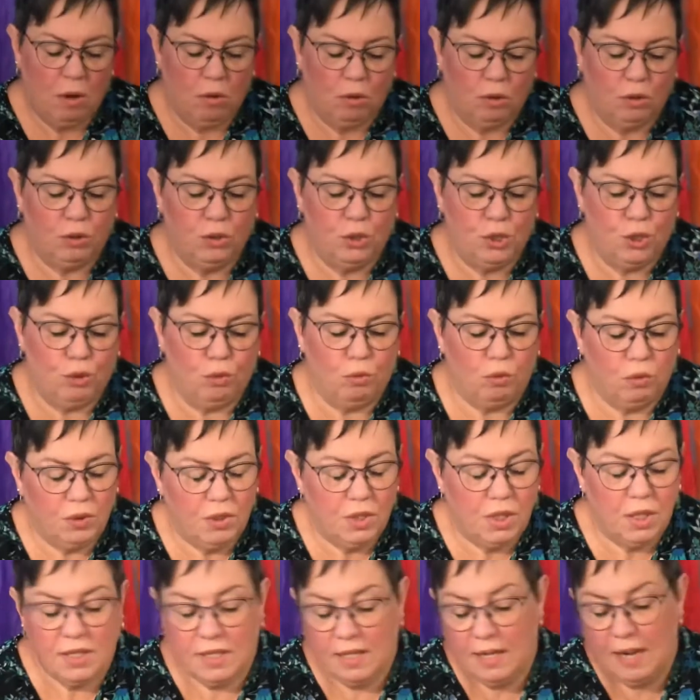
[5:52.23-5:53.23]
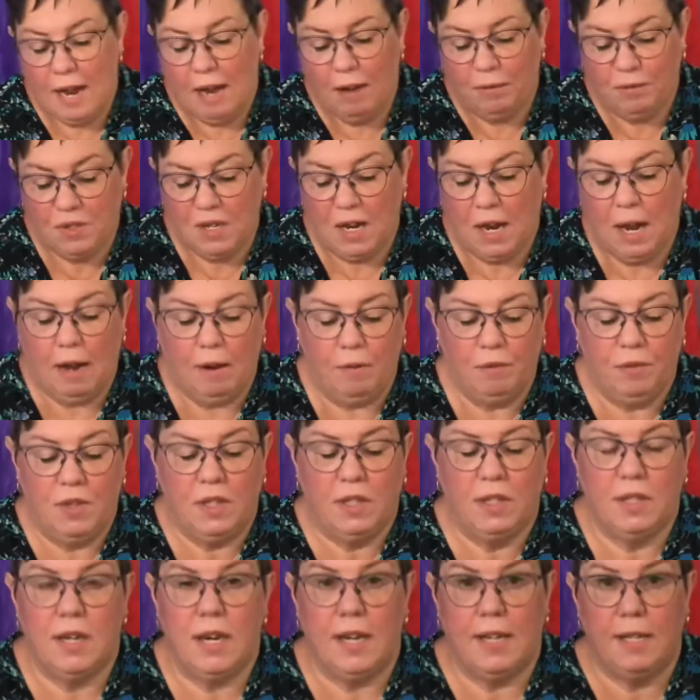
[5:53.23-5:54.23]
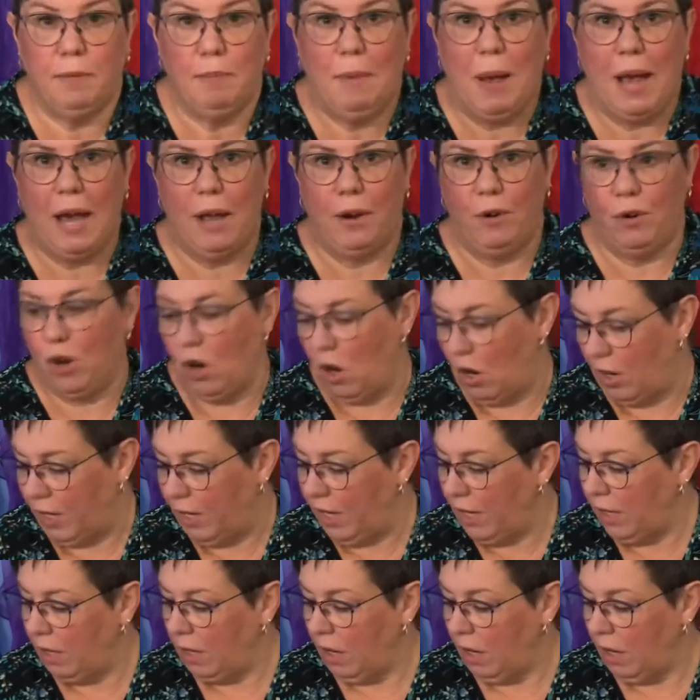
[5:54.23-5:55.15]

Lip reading: will do. Doesn't have to have this nice pattern on it.